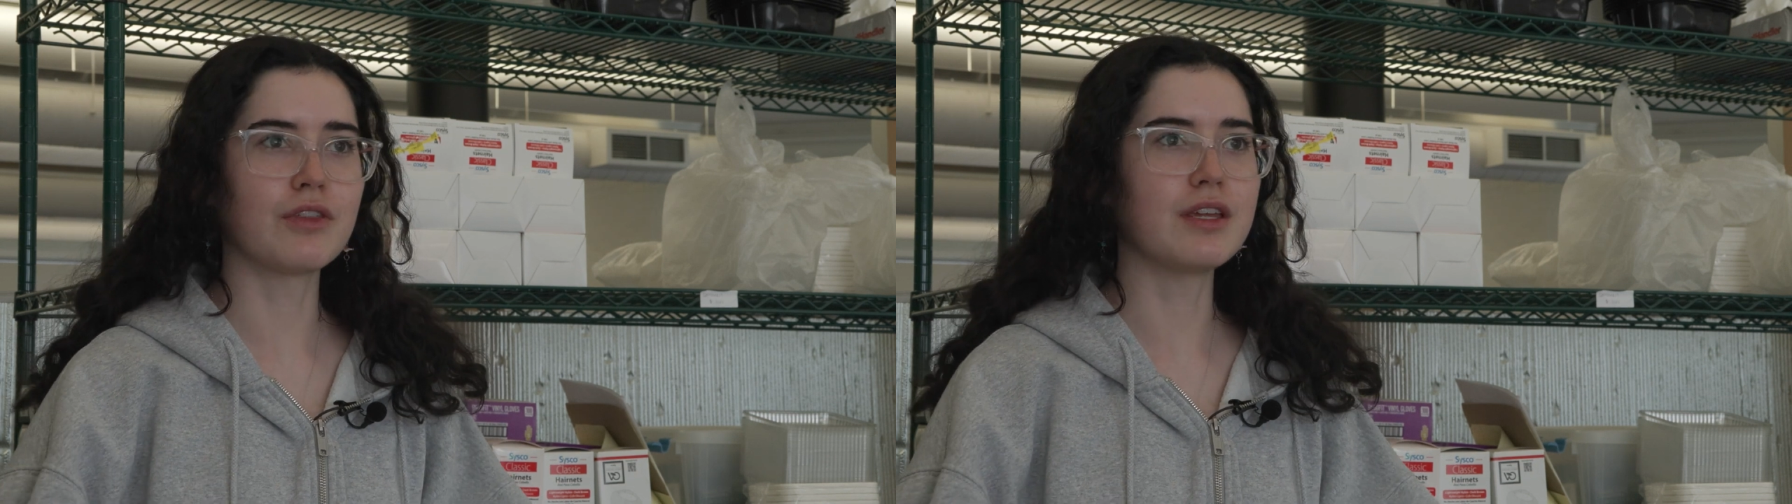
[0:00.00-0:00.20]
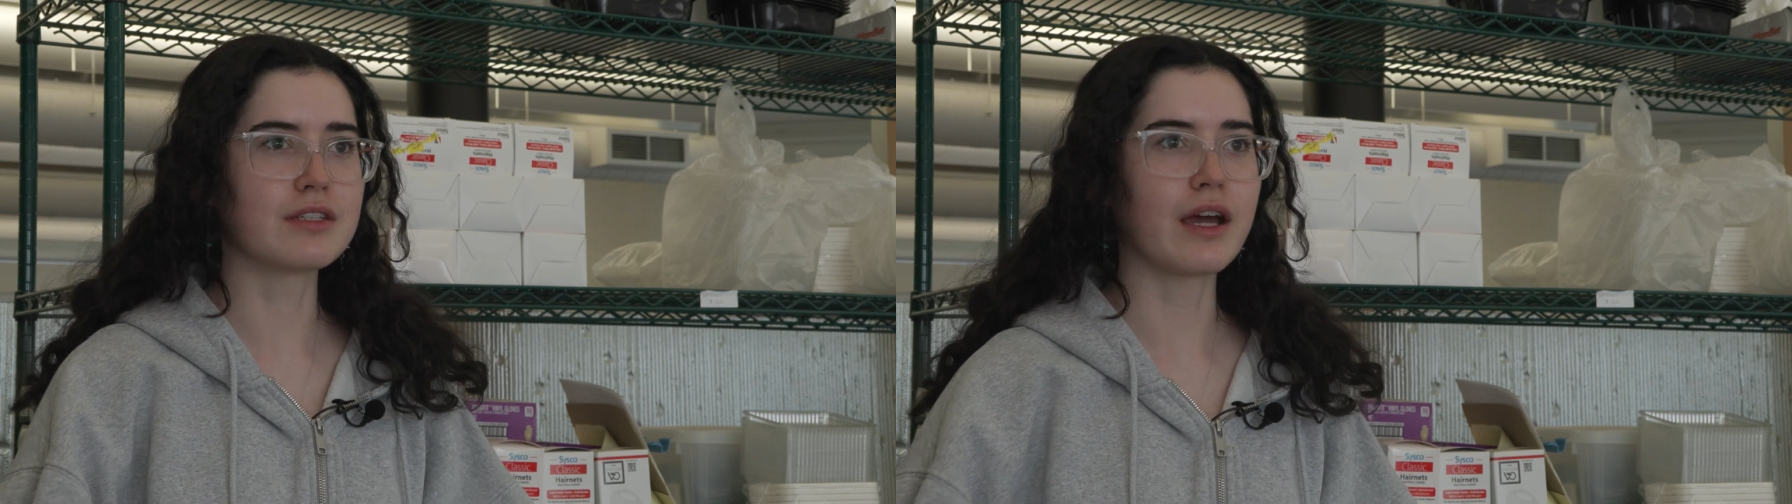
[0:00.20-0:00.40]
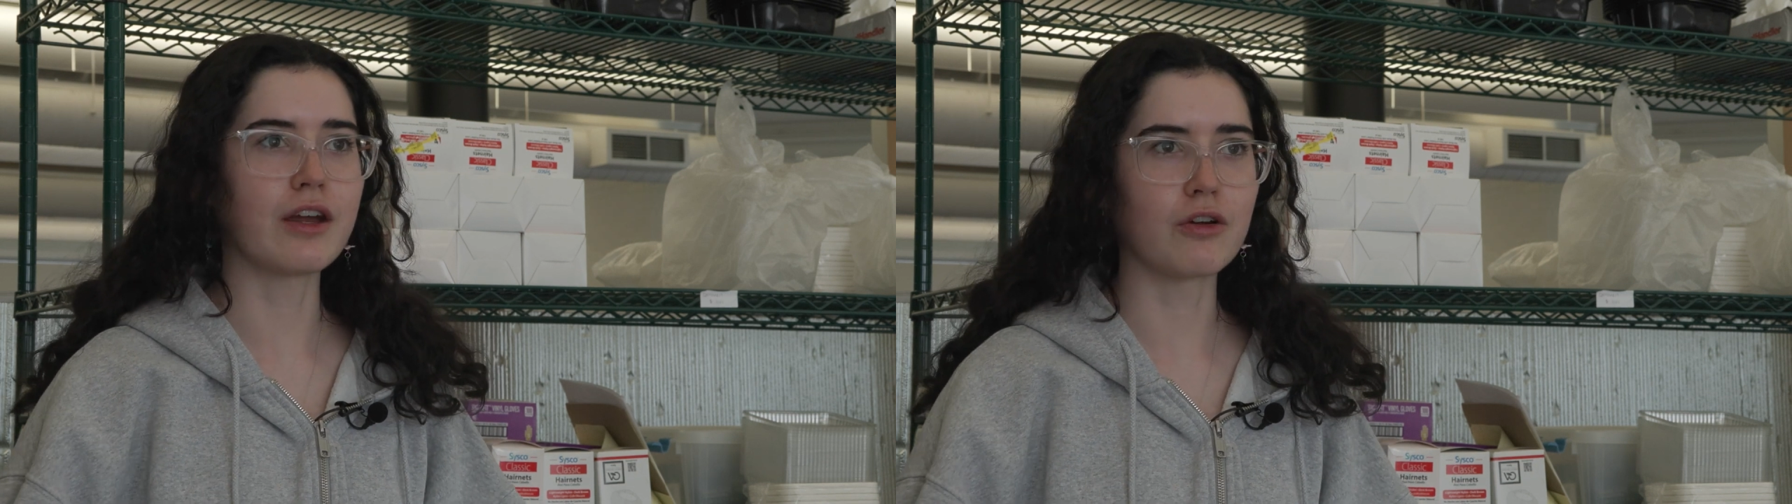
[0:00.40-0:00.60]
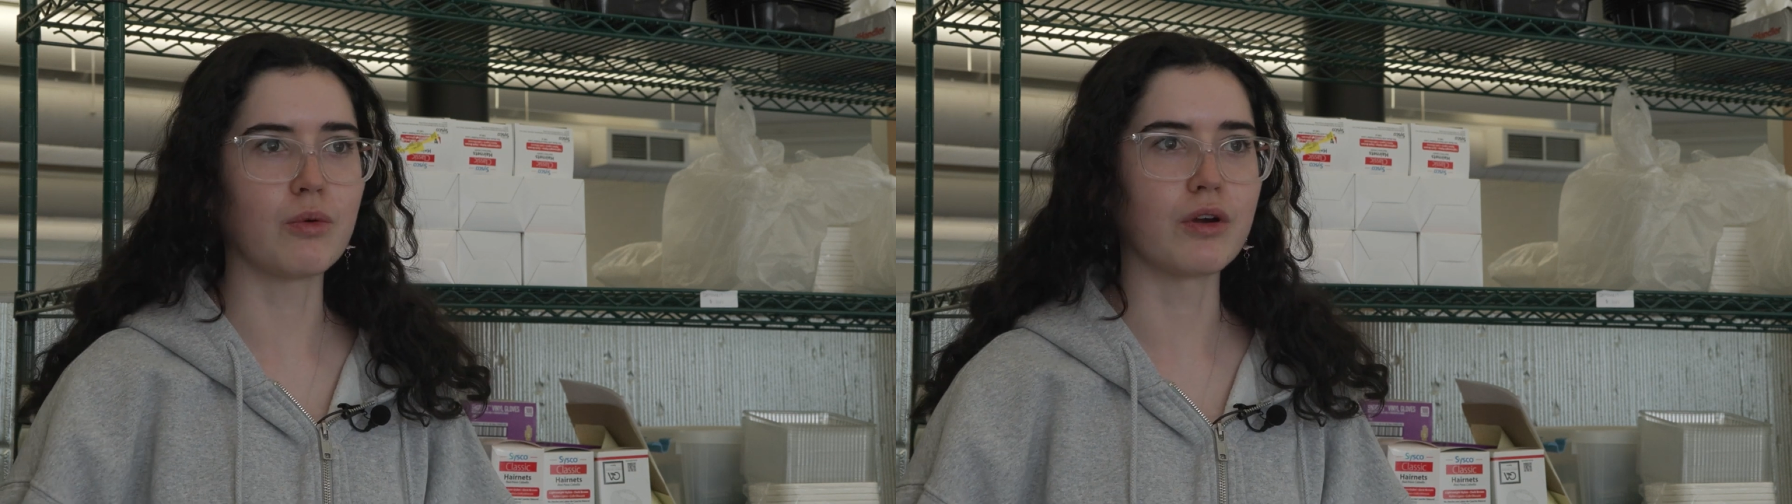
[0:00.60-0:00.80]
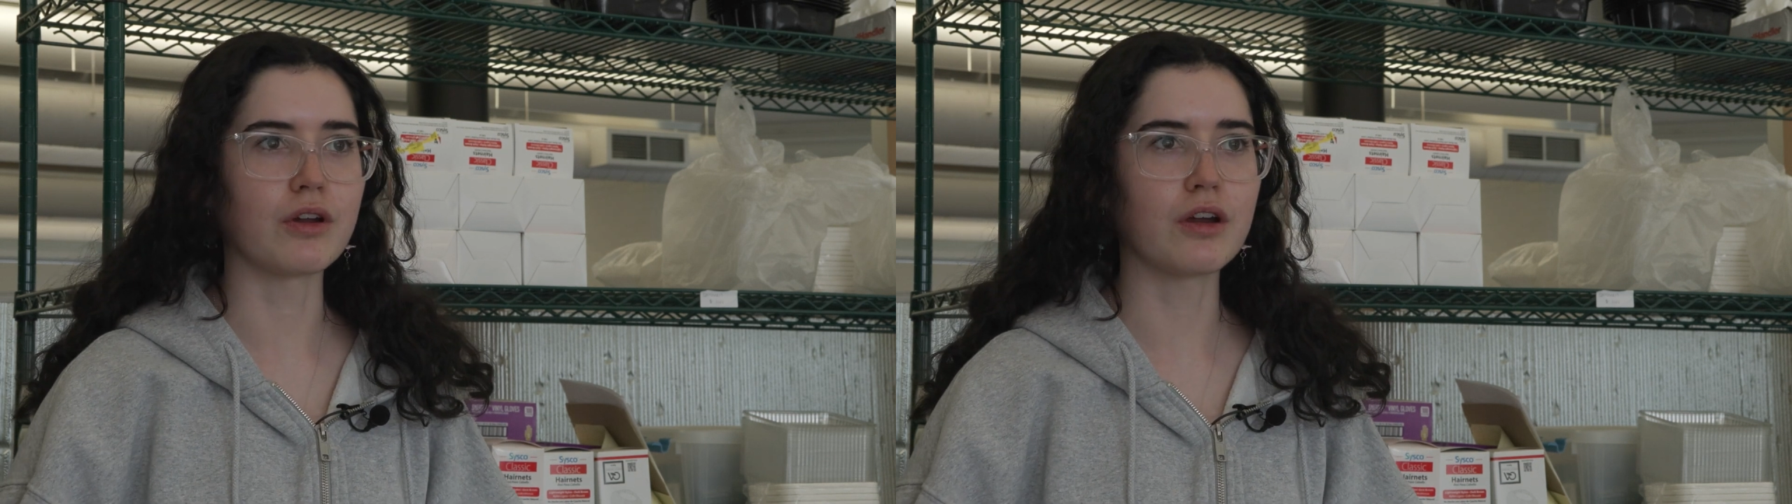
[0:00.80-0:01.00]
the entire
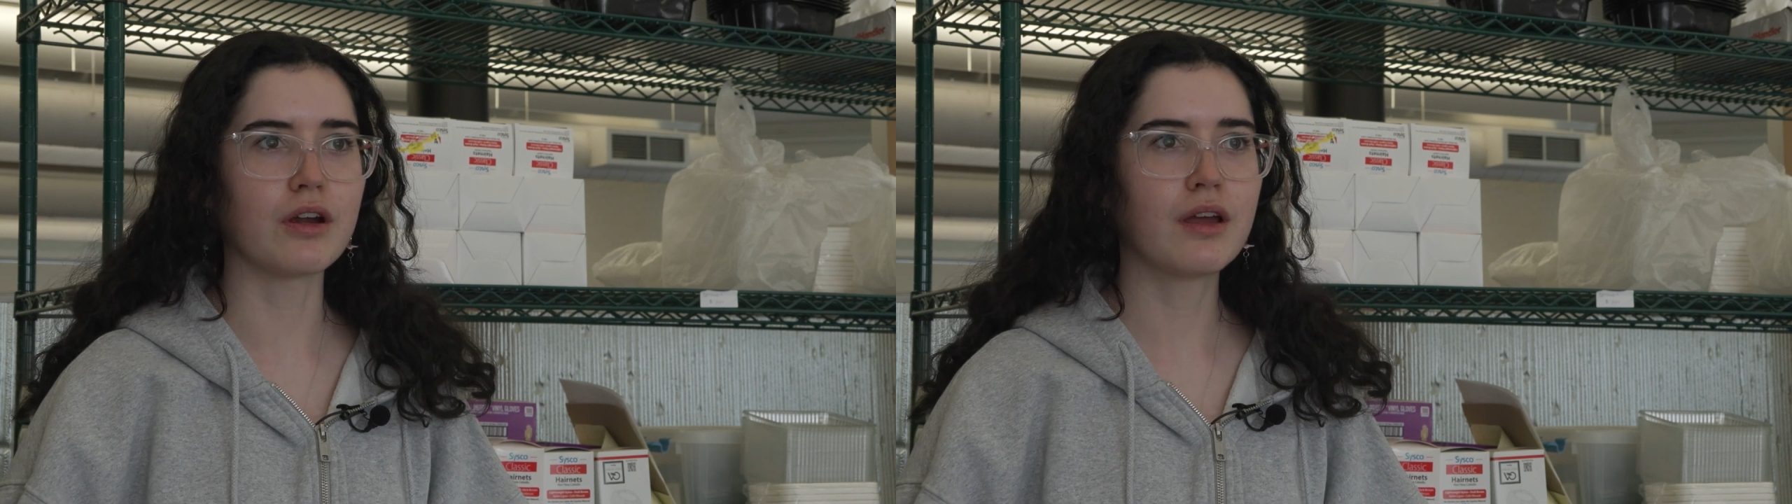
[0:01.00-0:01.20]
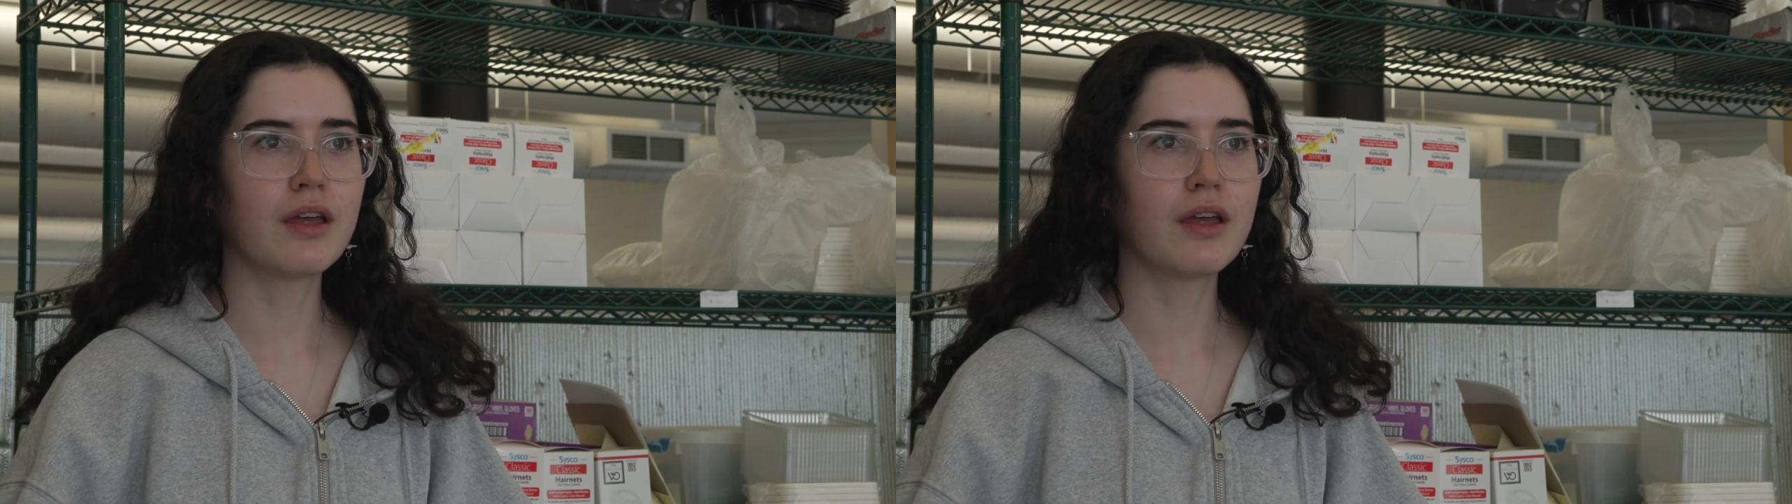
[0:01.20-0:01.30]
quarter.